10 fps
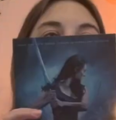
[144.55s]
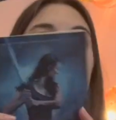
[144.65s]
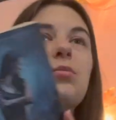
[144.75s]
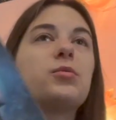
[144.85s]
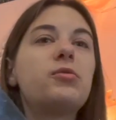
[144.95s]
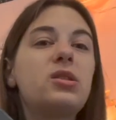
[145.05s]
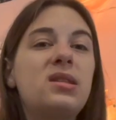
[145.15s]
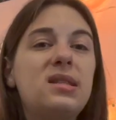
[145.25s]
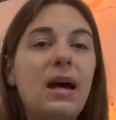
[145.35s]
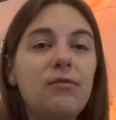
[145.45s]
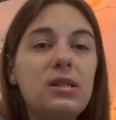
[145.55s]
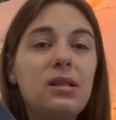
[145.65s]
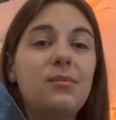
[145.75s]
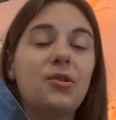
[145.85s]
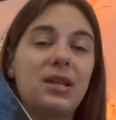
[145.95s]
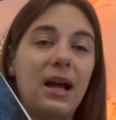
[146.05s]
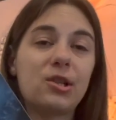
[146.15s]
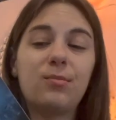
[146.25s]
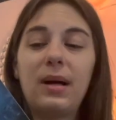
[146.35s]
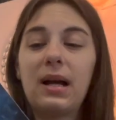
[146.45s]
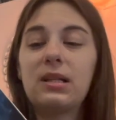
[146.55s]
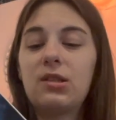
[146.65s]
This one was definitely the most action-packed.